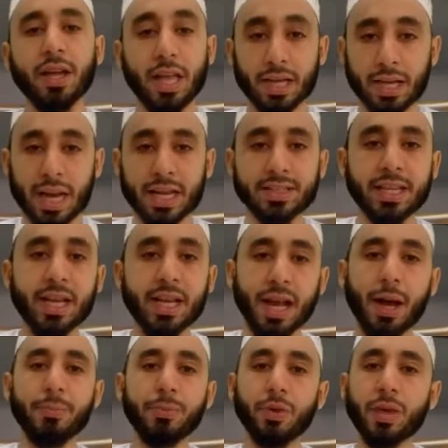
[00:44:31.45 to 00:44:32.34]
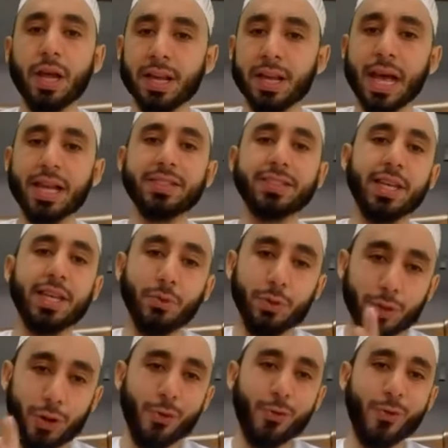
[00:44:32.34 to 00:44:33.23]
Like, and I say alhamdulillah, not saying
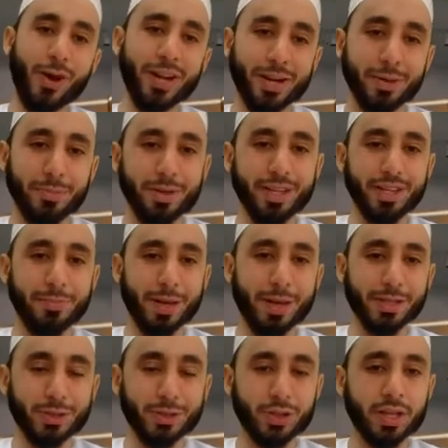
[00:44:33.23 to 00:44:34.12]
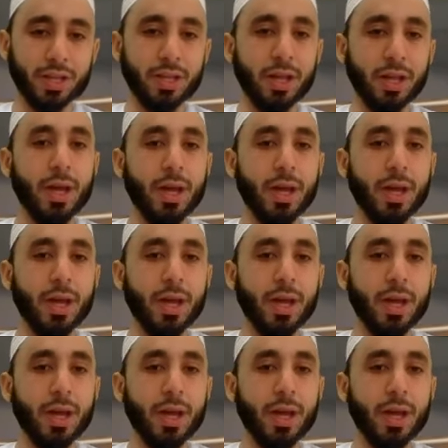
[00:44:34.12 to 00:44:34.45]
we don't want to be in the masjid,